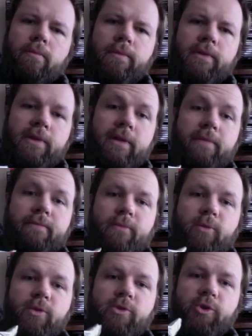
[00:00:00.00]
See,
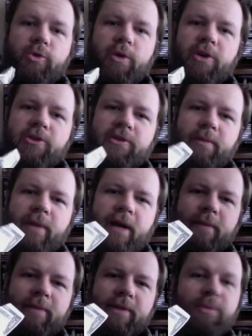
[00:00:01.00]
with George Washington on the
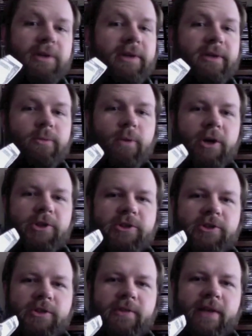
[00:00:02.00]
bottom, it's putting
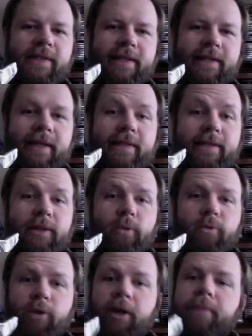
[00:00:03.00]
Washington's face in a nice little
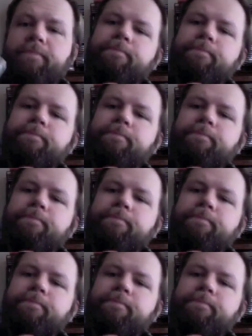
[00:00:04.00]
frame.